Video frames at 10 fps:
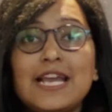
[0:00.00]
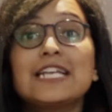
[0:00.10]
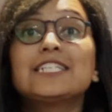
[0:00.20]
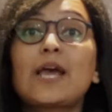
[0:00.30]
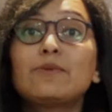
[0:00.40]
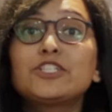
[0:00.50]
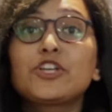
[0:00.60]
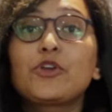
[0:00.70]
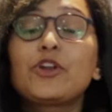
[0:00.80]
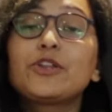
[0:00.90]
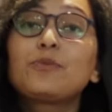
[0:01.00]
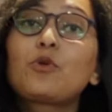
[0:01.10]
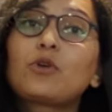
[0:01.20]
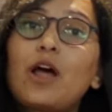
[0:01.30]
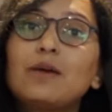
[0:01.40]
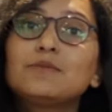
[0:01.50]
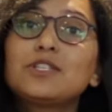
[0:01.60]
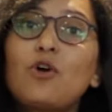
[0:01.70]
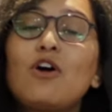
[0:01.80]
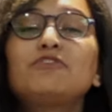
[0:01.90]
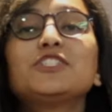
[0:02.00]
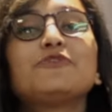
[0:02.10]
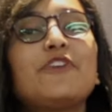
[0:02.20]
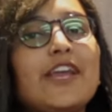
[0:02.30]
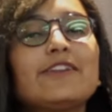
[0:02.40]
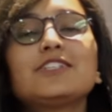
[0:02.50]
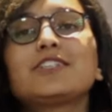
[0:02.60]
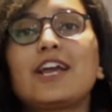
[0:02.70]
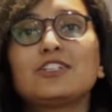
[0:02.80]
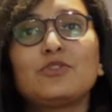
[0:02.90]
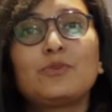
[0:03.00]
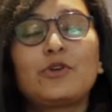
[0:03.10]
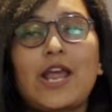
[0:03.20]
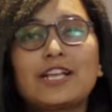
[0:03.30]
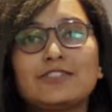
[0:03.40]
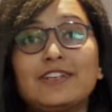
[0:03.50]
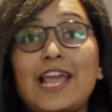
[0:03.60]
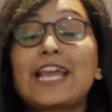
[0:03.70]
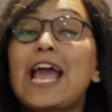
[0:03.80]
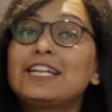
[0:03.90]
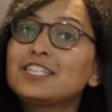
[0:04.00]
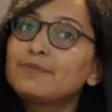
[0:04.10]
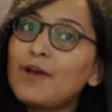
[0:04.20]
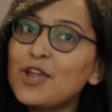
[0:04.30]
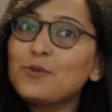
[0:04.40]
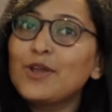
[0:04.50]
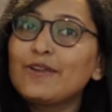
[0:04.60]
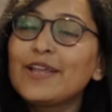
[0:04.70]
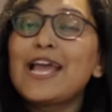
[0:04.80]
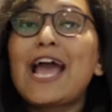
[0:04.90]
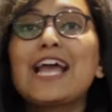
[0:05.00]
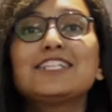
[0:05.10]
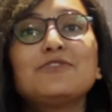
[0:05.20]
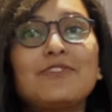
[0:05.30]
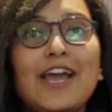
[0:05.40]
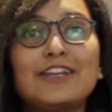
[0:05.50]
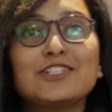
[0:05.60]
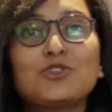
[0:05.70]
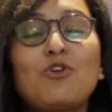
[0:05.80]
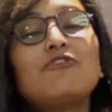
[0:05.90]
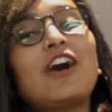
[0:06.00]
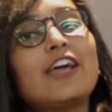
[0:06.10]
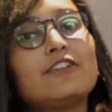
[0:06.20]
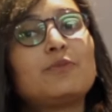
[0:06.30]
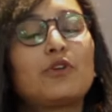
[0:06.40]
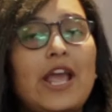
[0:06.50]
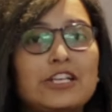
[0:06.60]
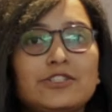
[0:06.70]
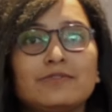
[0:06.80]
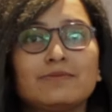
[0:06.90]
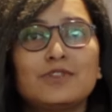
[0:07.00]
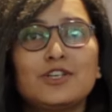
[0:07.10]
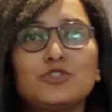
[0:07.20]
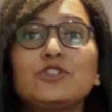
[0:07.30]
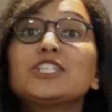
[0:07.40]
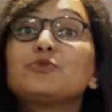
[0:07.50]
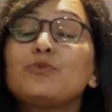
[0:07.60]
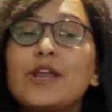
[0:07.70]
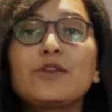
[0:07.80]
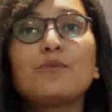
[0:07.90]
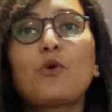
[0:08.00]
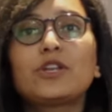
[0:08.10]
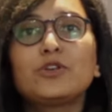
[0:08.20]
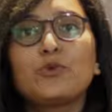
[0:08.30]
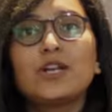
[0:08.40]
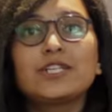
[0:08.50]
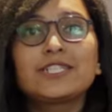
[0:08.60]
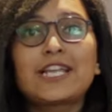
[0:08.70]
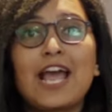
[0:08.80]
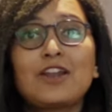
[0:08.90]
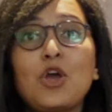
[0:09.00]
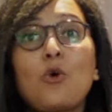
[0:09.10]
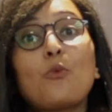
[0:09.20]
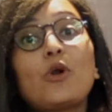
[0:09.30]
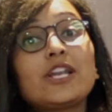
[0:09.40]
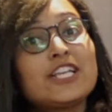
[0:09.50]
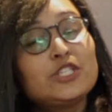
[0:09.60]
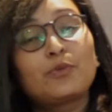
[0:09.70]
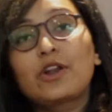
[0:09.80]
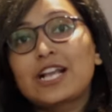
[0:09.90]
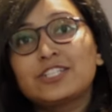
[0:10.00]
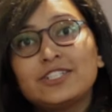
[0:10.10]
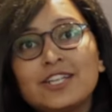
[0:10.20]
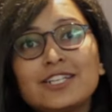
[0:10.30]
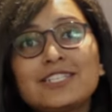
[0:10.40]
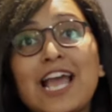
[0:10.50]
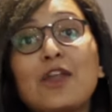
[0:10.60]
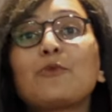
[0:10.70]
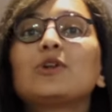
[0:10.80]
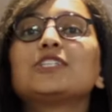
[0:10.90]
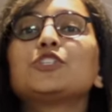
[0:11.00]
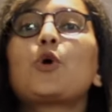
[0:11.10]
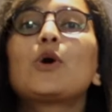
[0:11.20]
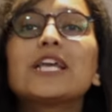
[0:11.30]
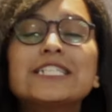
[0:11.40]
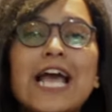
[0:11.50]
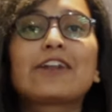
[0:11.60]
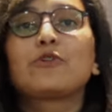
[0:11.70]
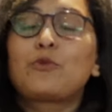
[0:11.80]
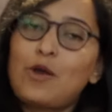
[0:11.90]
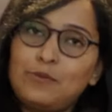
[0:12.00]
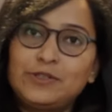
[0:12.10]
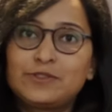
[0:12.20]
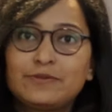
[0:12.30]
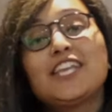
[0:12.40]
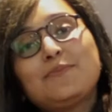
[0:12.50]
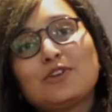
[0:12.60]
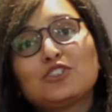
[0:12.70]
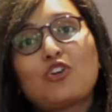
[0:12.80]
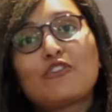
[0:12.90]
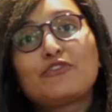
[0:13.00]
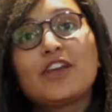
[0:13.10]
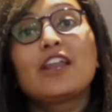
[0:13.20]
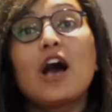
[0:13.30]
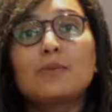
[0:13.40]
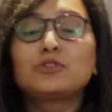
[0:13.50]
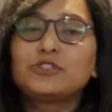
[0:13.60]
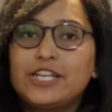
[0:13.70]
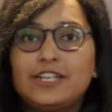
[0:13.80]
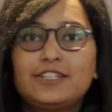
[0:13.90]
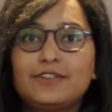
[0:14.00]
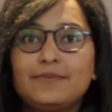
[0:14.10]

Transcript: Cybersecurity programs offers various kinds of protection like anti-spyware, antivirus or firewall protection. So it is very important to understand what each protection does and what is your exact requirement. Keep your software up to date.